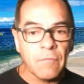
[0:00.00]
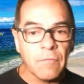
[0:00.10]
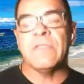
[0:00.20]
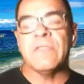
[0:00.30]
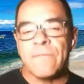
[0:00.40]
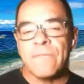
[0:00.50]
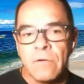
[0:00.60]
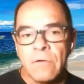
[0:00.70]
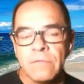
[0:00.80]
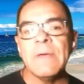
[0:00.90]
But the
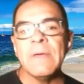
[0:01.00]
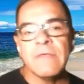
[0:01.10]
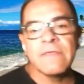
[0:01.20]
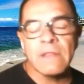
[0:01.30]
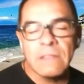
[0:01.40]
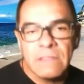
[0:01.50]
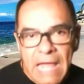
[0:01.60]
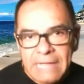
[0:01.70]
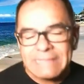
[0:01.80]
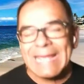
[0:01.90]
first step is
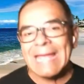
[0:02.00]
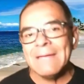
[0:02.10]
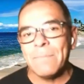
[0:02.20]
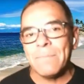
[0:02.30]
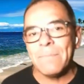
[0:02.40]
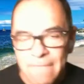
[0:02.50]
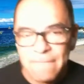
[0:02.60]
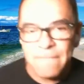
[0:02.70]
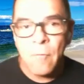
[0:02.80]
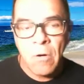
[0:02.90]
select a
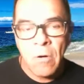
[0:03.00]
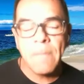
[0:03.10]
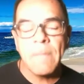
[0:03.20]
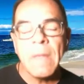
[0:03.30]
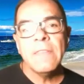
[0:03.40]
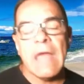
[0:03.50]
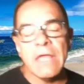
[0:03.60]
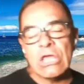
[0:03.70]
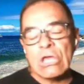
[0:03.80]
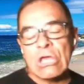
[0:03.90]
platform
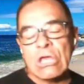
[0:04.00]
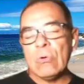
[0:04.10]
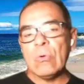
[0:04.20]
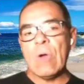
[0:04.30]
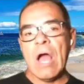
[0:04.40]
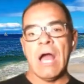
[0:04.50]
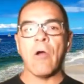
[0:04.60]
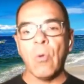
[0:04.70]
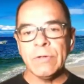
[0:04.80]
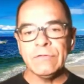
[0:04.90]
that you
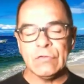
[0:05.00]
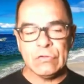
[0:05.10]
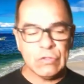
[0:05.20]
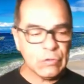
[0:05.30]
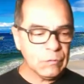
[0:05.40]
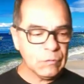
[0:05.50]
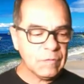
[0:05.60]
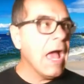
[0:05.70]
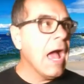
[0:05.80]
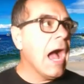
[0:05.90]
are going to use.